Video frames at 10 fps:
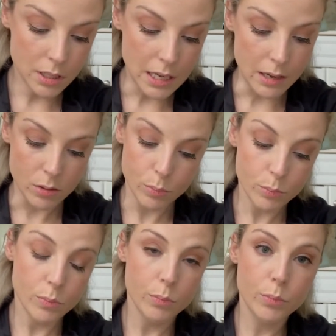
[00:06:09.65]
I
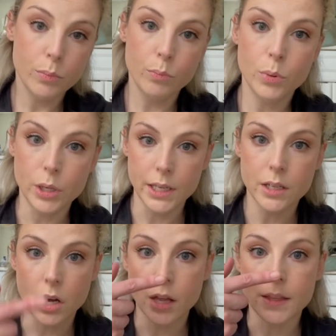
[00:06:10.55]
put it
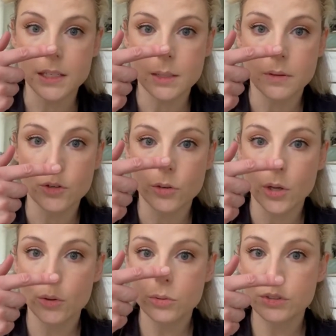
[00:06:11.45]
on the tip of your
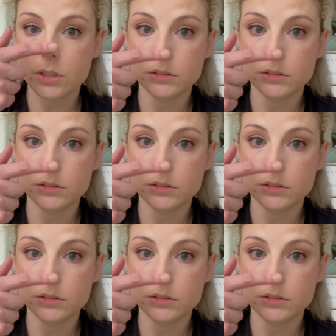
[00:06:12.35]
nose,